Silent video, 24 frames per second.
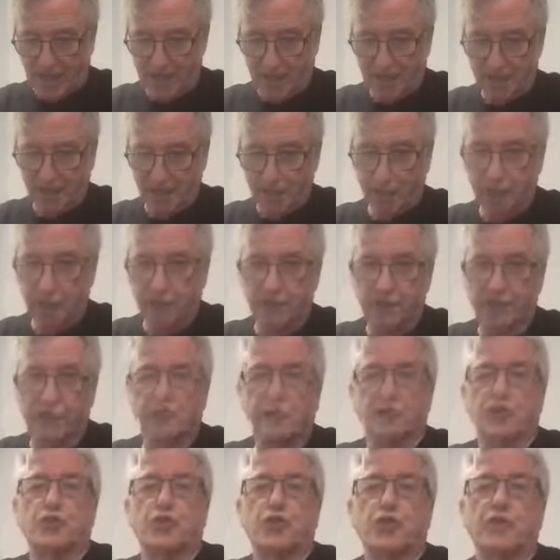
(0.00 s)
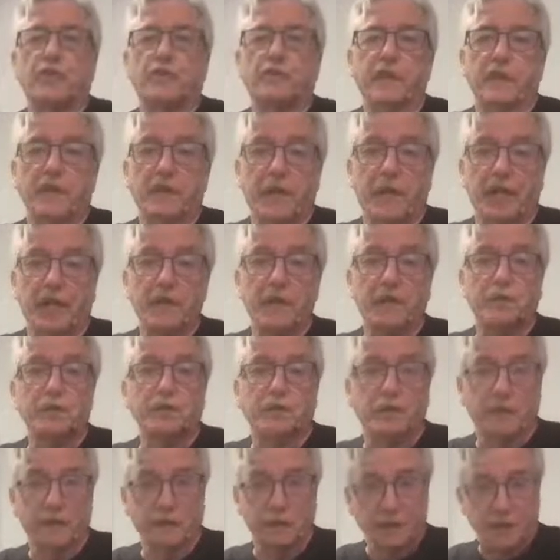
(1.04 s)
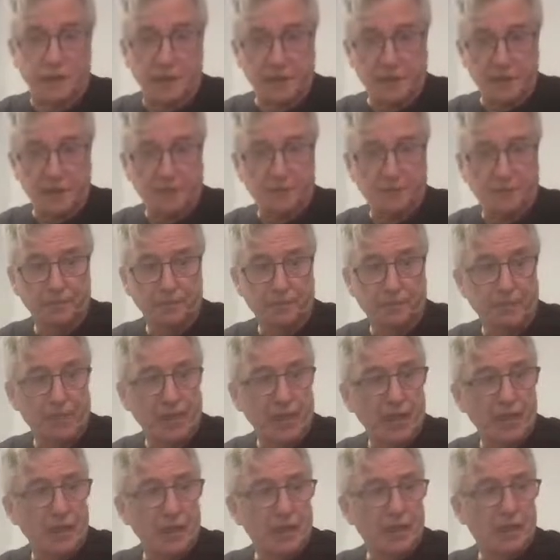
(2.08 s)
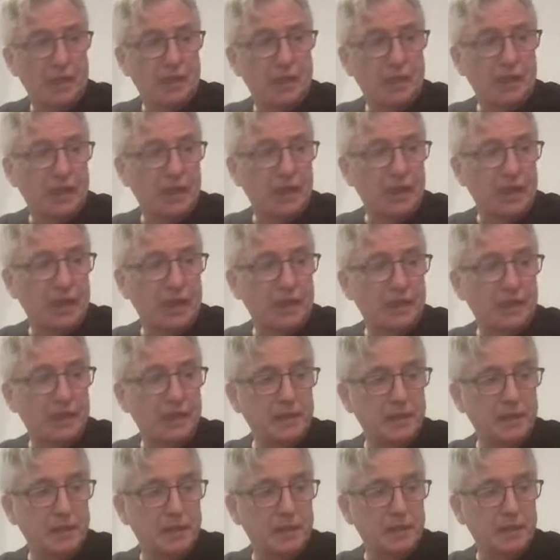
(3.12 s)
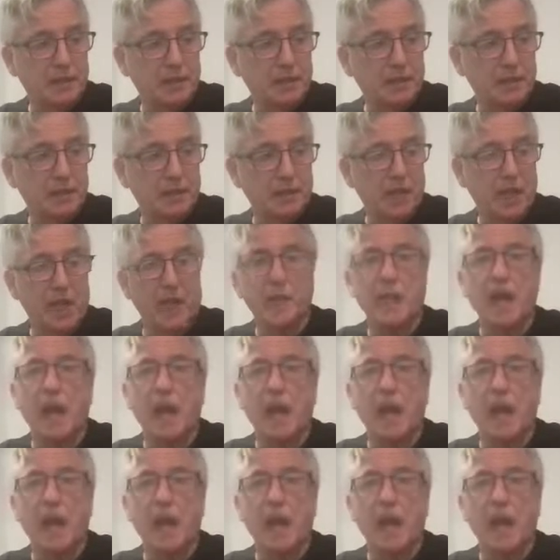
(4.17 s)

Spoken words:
where the Duke of Argyll lives, and in the